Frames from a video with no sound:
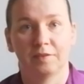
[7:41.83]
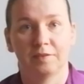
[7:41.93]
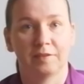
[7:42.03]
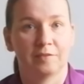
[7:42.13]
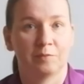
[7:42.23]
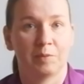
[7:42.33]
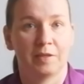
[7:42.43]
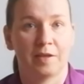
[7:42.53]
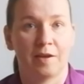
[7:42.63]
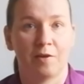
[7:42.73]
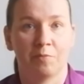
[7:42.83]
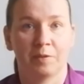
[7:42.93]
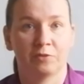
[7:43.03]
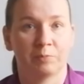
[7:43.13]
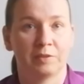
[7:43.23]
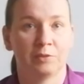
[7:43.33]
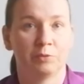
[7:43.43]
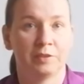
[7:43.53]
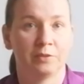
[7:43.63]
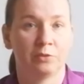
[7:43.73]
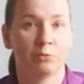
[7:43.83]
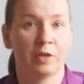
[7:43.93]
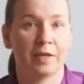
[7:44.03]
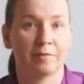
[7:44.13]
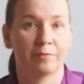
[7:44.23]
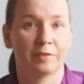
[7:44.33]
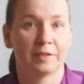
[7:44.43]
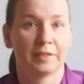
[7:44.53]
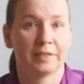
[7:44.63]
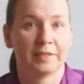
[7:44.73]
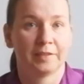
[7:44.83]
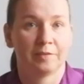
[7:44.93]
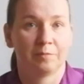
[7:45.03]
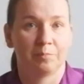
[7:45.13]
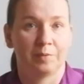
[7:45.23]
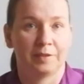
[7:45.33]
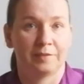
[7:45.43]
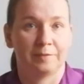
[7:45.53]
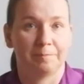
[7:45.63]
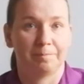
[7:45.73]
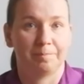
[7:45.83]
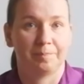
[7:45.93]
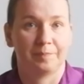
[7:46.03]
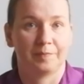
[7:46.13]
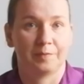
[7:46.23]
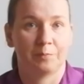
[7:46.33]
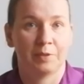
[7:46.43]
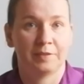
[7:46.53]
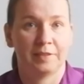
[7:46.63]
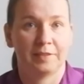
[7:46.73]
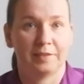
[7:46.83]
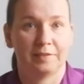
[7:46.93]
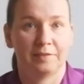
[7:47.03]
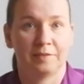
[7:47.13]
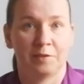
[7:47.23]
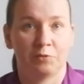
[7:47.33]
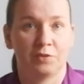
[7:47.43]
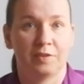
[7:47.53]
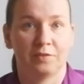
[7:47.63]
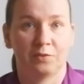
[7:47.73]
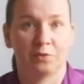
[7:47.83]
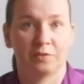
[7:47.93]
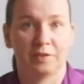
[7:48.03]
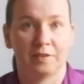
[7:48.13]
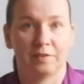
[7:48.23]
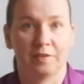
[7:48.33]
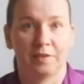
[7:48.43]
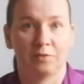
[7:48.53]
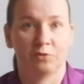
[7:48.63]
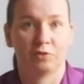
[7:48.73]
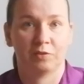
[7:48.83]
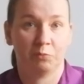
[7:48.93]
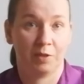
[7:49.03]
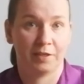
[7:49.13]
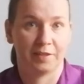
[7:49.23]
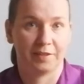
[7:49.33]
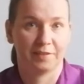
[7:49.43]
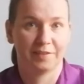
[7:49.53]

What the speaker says: It doesn't matter how much material you have, but one day there is a discontent, and not just one day.